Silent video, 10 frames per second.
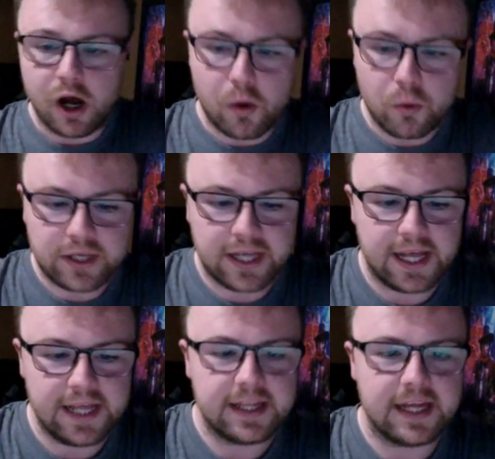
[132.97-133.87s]

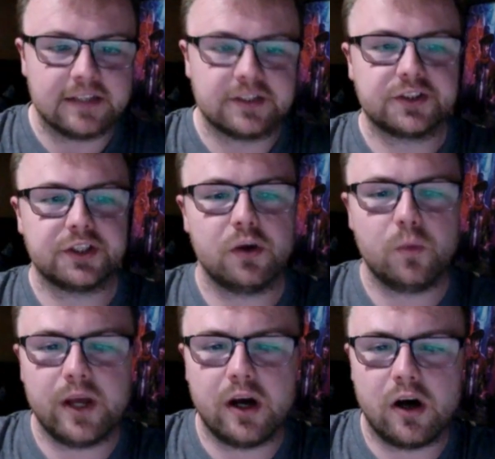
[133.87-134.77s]
Okay then, so
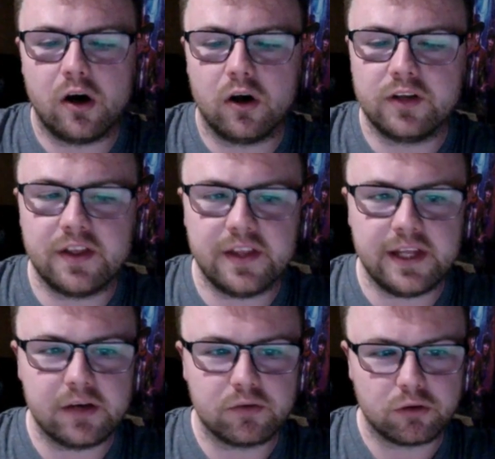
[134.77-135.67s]
we are on
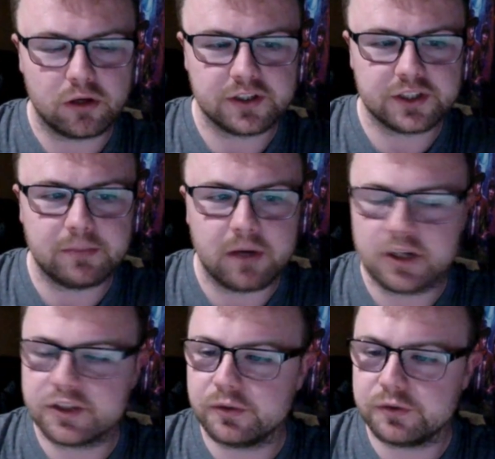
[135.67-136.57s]
the Rotten
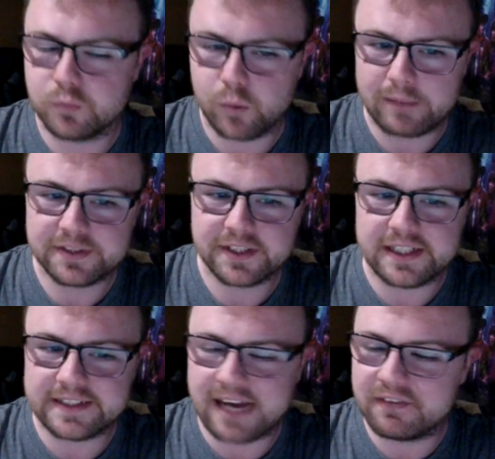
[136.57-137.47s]
Tomatoes website
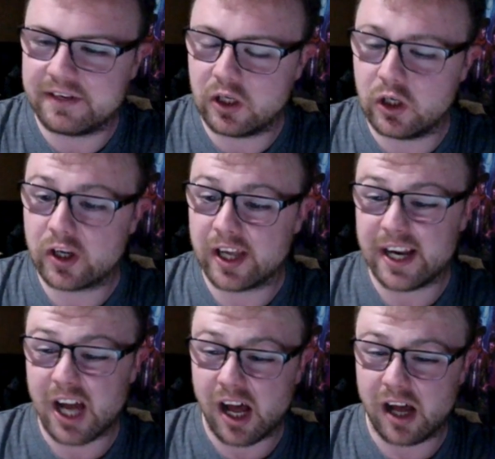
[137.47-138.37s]
to have a little look at
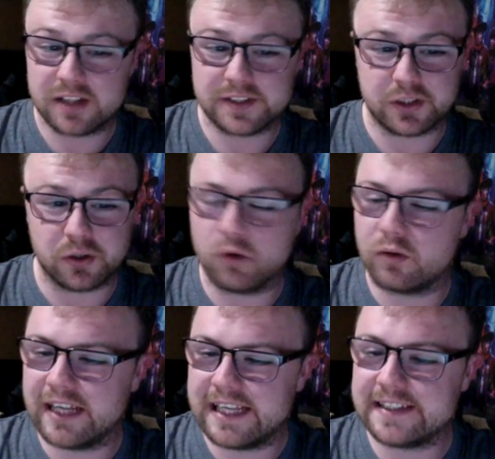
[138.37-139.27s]
an article
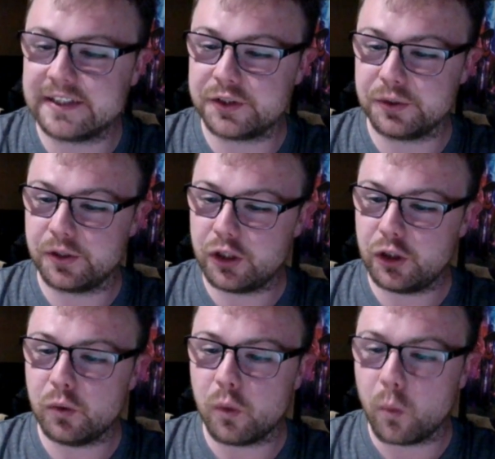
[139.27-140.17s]
relating to the
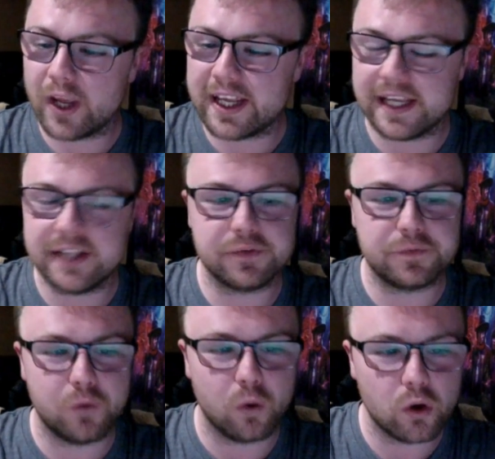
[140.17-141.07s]
new Wicked
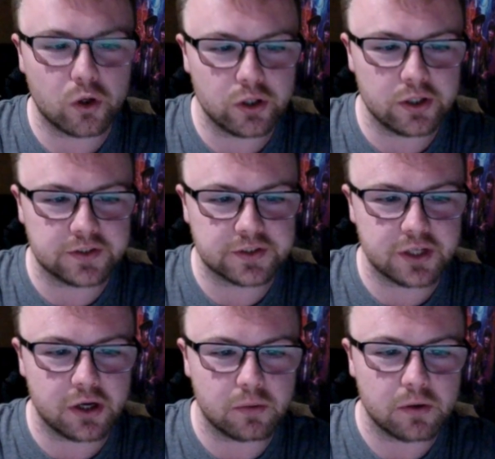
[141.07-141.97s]
for Good.
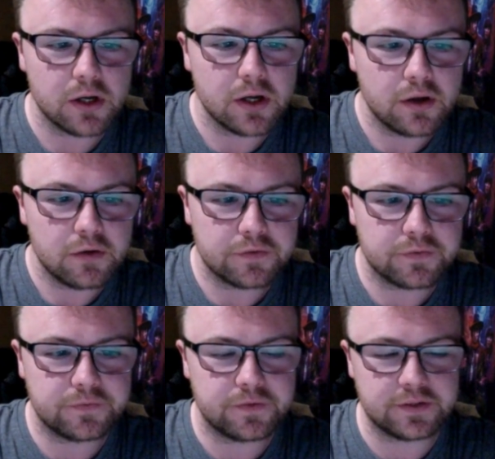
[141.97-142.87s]
So,
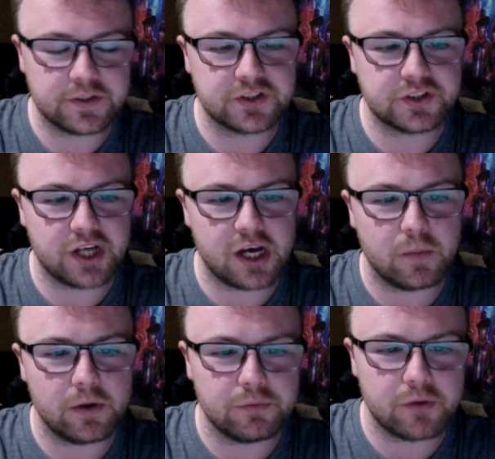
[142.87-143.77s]
to start
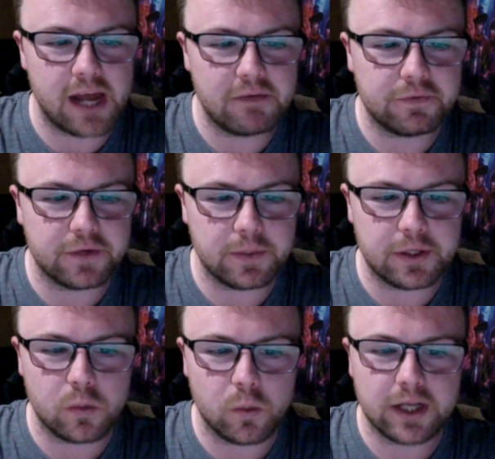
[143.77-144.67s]
with, we've got everything we
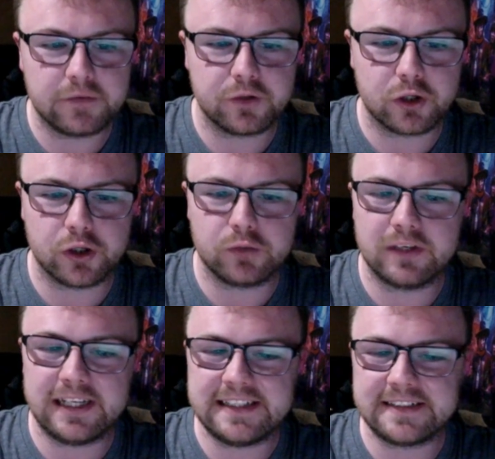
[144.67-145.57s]
know. Wicked for Good,
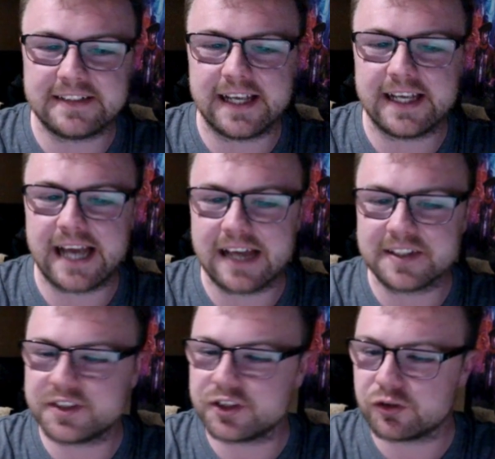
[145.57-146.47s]
release date,
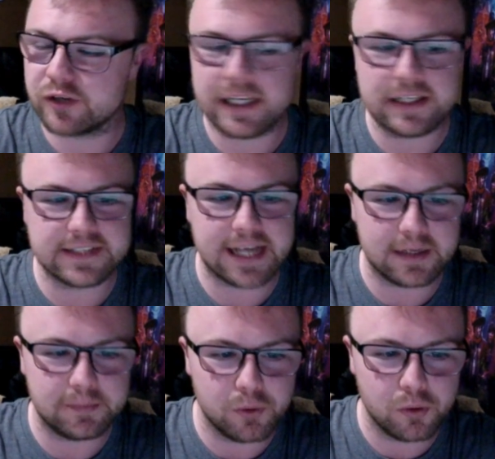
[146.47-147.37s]
cast, trailers,
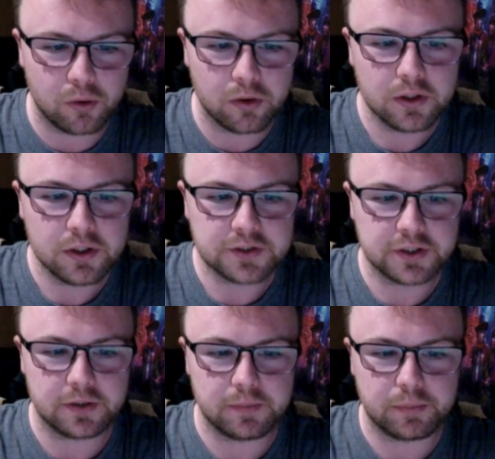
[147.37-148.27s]
and more.
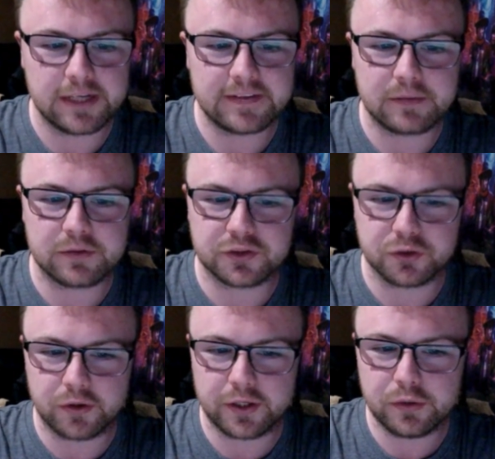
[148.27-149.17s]
So they break down the
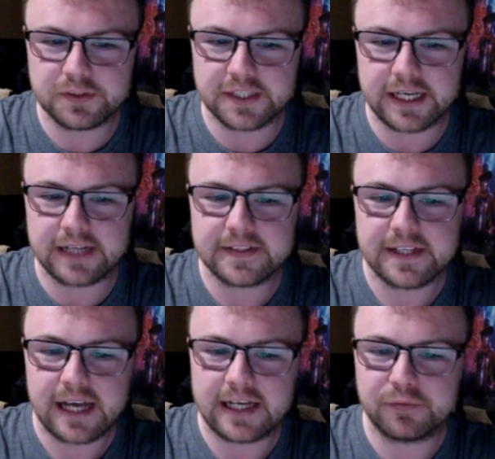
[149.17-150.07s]
story, who's in it,
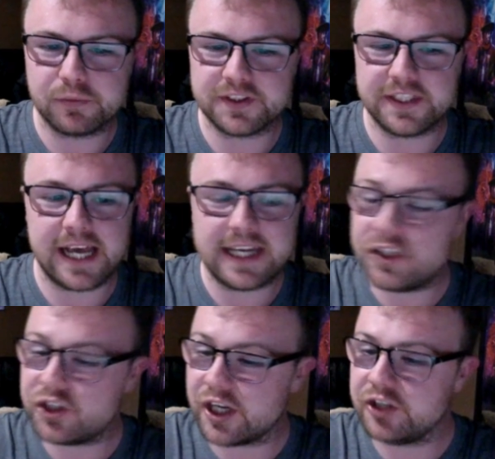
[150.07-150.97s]
and if we'll see any
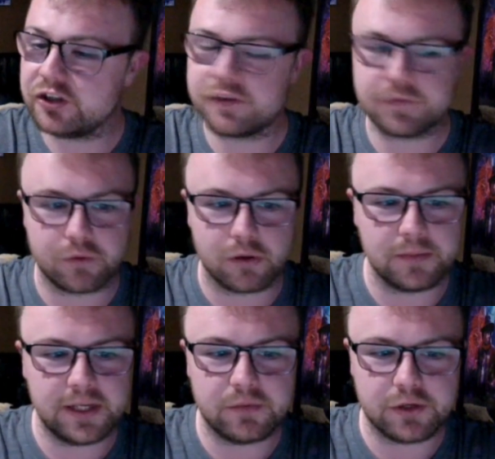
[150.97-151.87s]
changes from
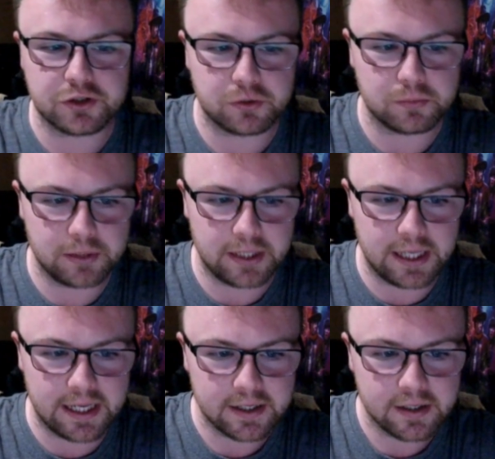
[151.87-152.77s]
the original
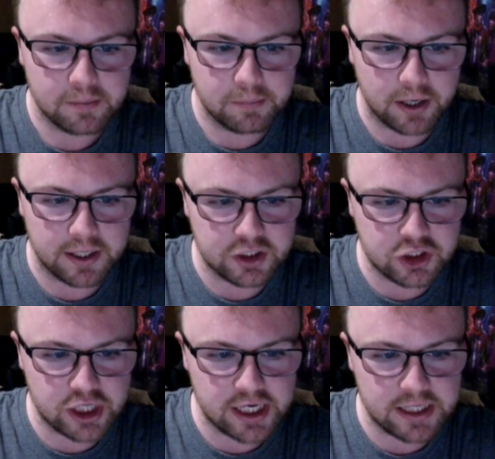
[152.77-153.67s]
play, by
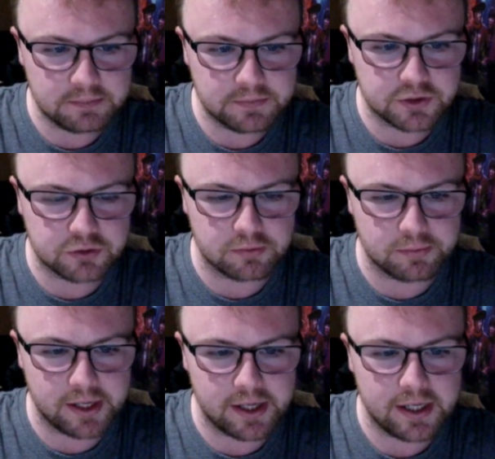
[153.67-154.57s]
James
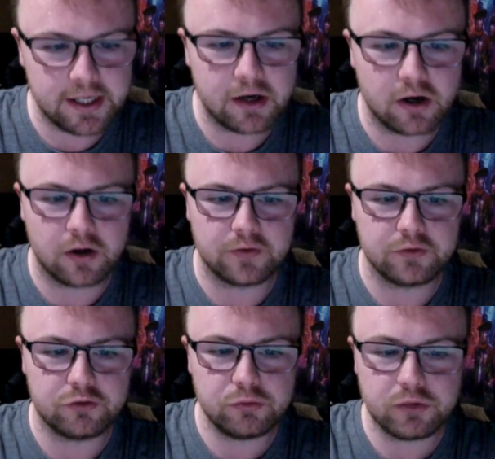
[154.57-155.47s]
Grube on
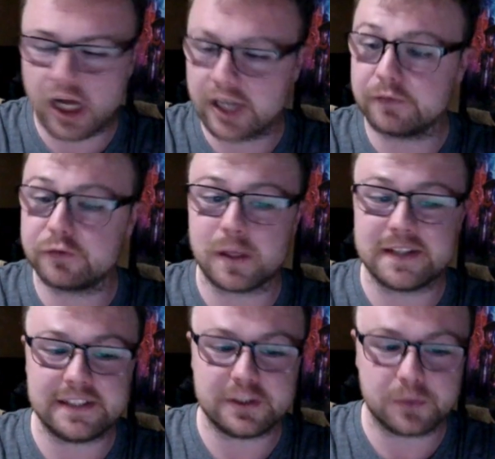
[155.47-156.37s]
June 9th,
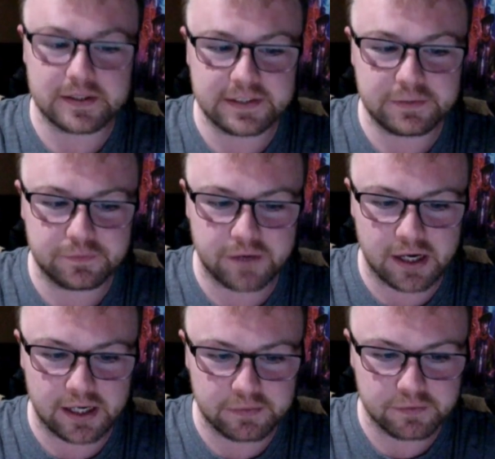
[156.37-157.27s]

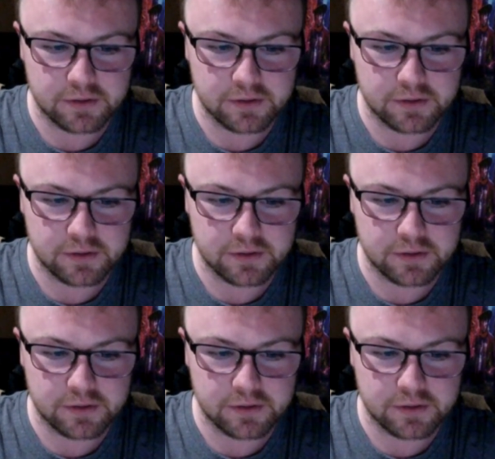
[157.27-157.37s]
2025.